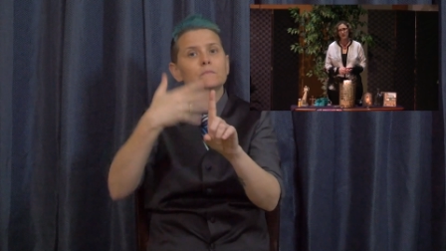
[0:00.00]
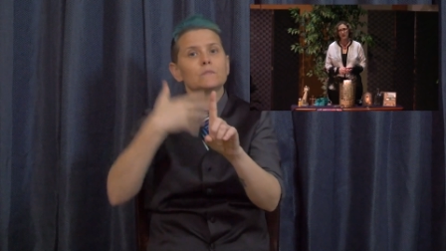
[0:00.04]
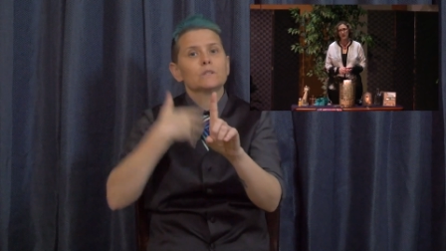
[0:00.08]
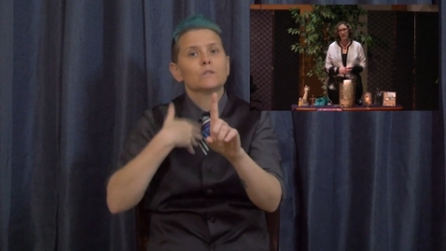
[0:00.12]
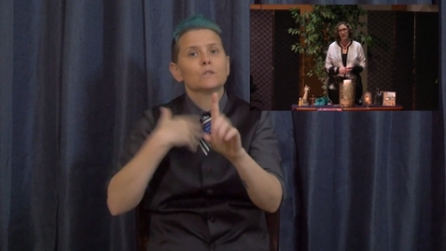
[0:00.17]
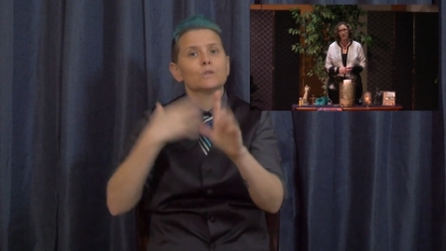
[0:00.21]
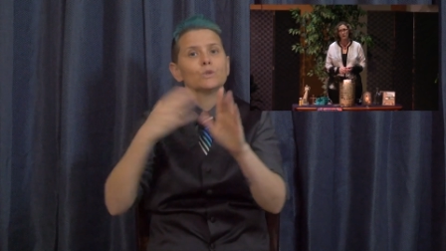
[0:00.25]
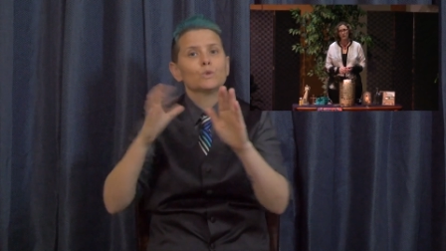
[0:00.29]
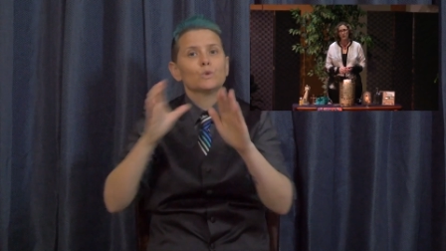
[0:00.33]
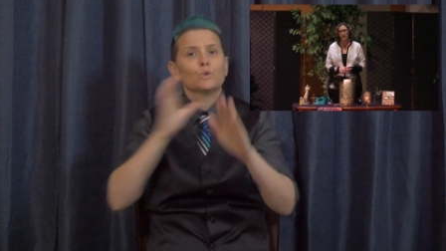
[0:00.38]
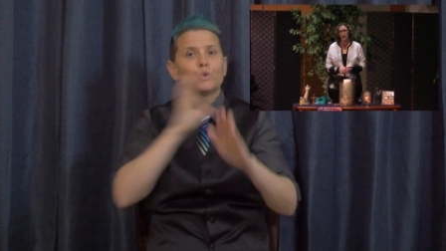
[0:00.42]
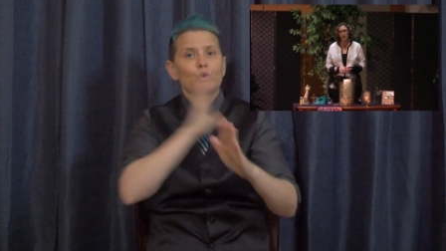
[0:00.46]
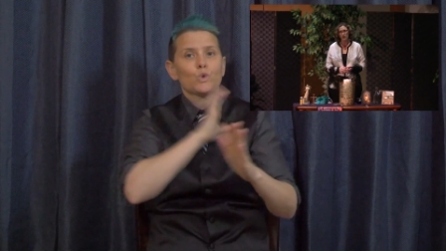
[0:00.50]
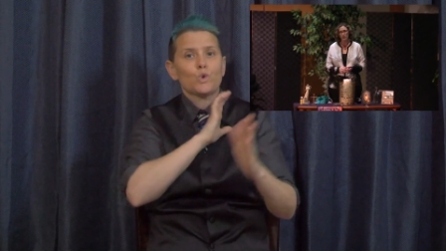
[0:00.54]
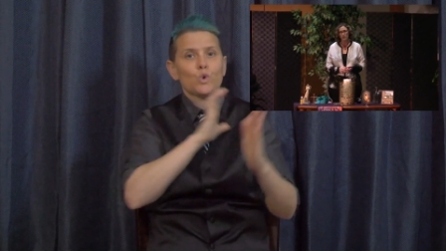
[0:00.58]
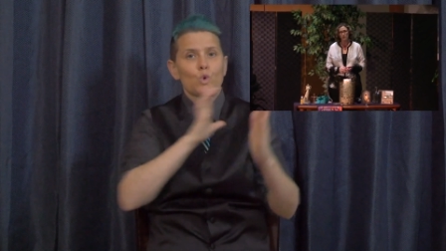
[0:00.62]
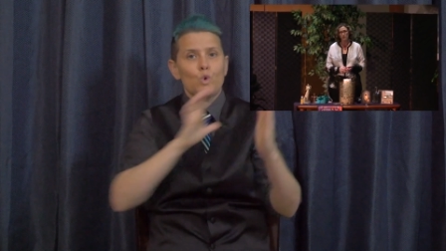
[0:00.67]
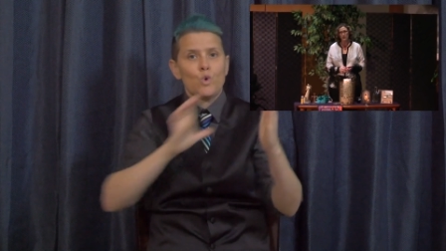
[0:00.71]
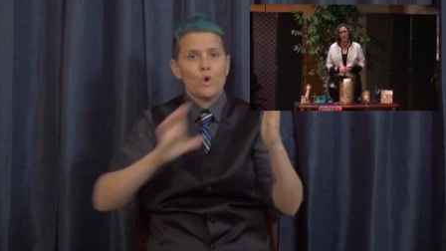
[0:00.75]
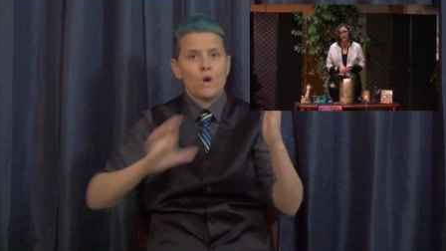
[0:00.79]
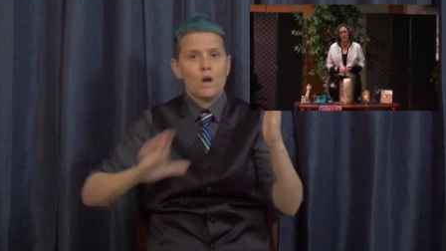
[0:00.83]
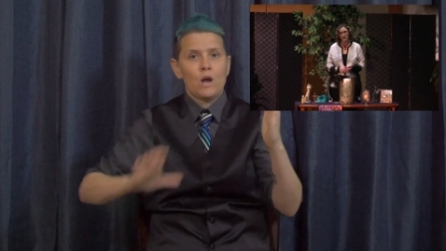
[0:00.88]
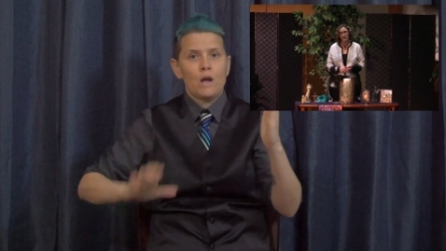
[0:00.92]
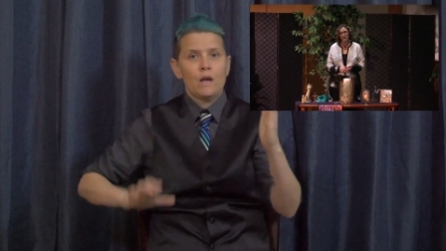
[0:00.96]
and we
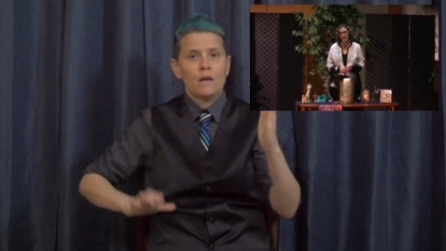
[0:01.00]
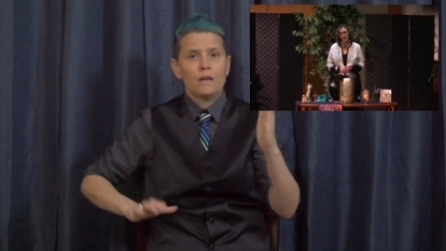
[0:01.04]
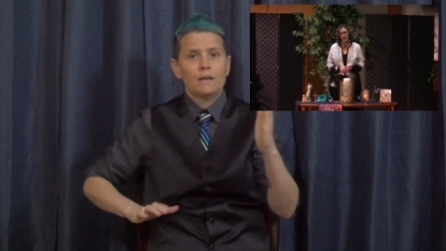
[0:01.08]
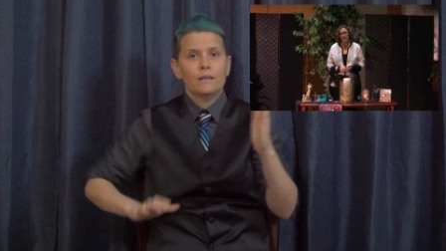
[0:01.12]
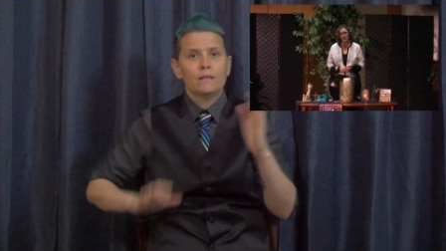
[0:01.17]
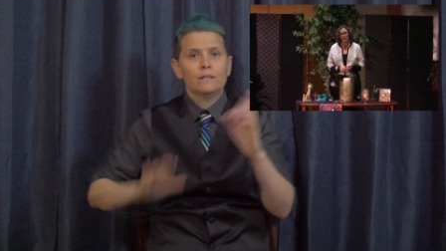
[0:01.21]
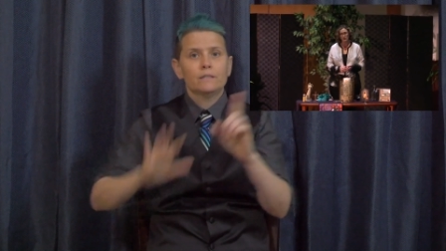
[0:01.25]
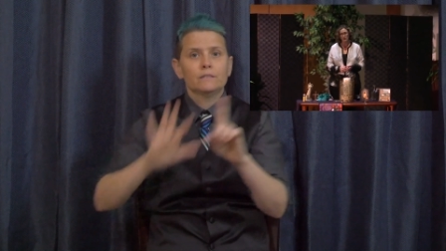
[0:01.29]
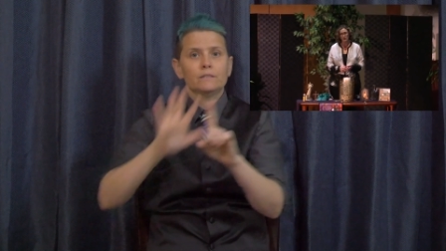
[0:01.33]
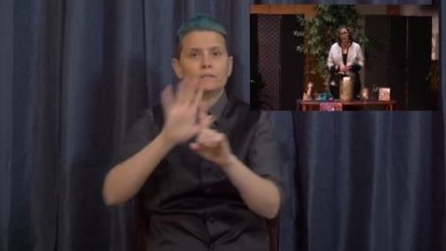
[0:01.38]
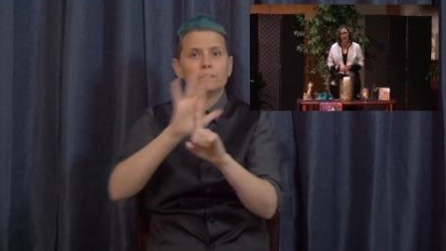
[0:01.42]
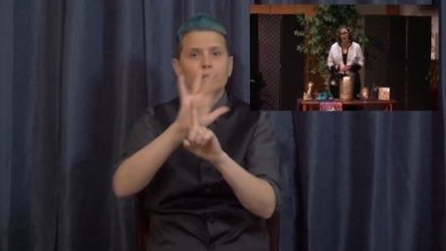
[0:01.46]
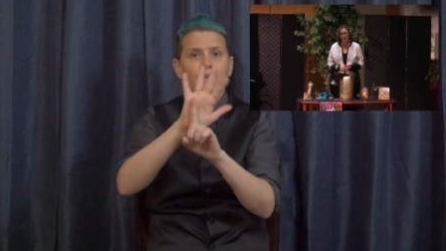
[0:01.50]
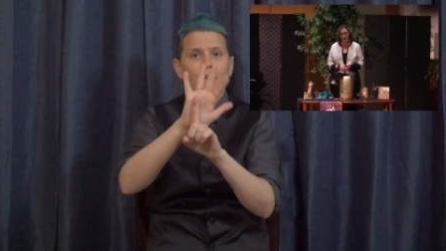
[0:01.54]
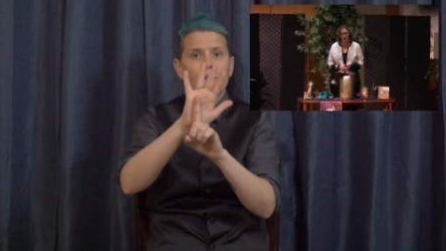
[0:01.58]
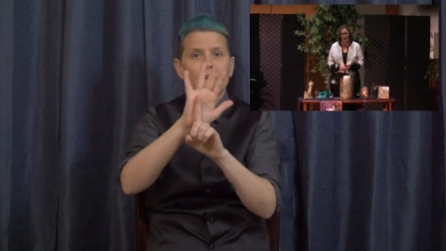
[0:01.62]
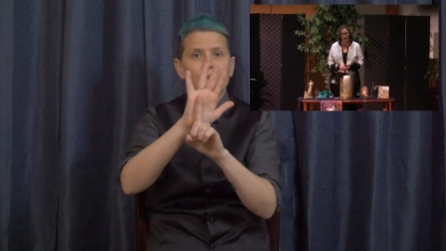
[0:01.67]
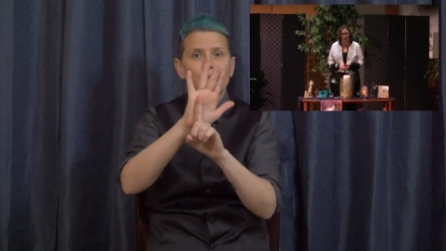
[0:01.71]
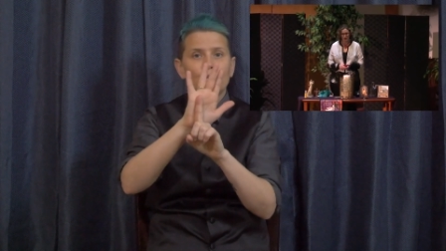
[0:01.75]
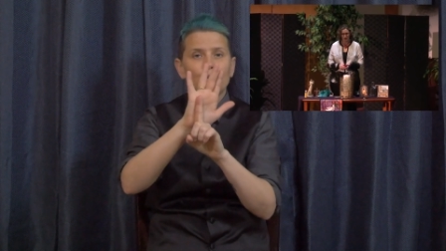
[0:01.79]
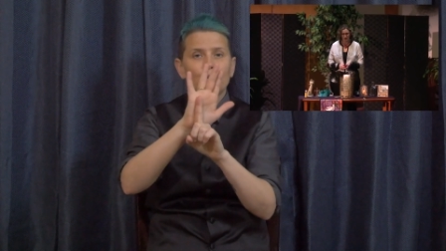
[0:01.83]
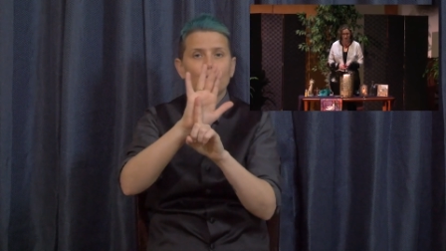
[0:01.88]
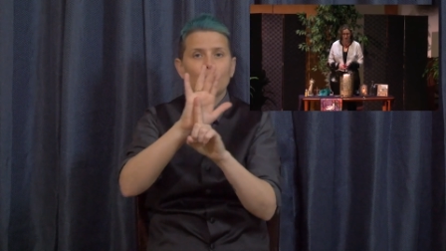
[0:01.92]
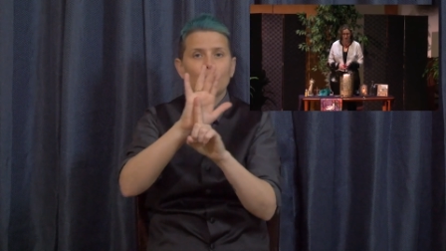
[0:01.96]
open in prayer.